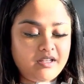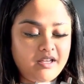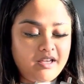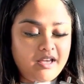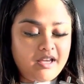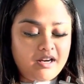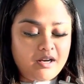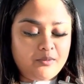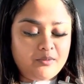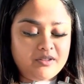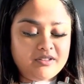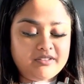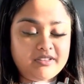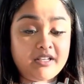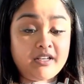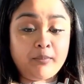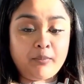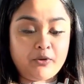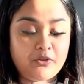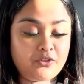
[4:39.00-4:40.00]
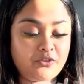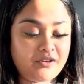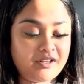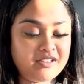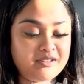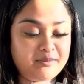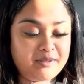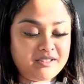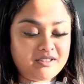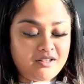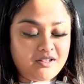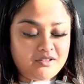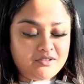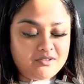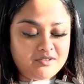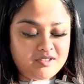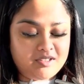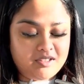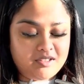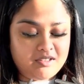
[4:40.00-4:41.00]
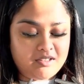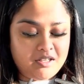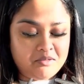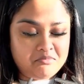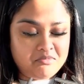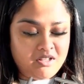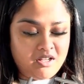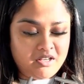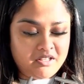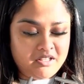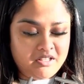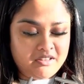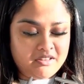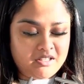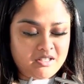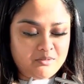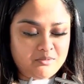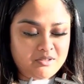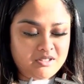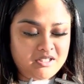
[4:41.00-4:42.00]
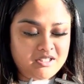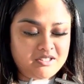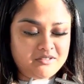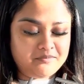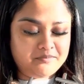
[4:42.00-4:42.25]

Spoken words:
And I want to say number 3 is McDonald's. I'm locking that one in.